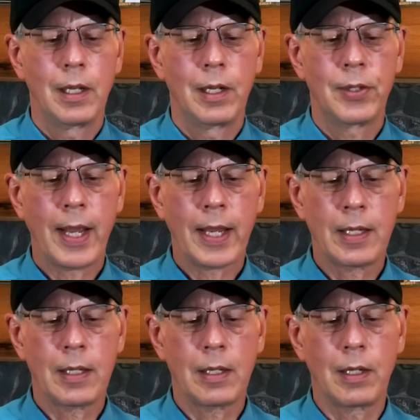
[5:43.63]

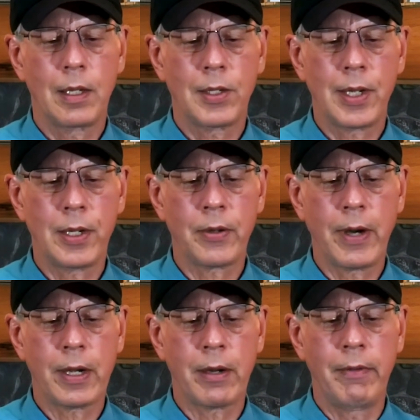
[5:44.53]
Second Scent
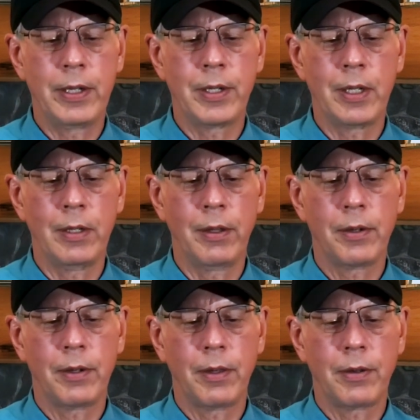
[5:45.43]
Striker Original,
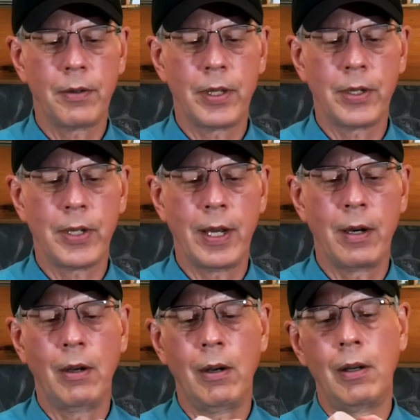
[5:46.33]
through the
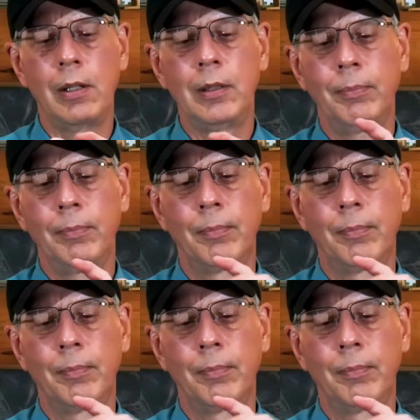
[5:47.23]
center hole,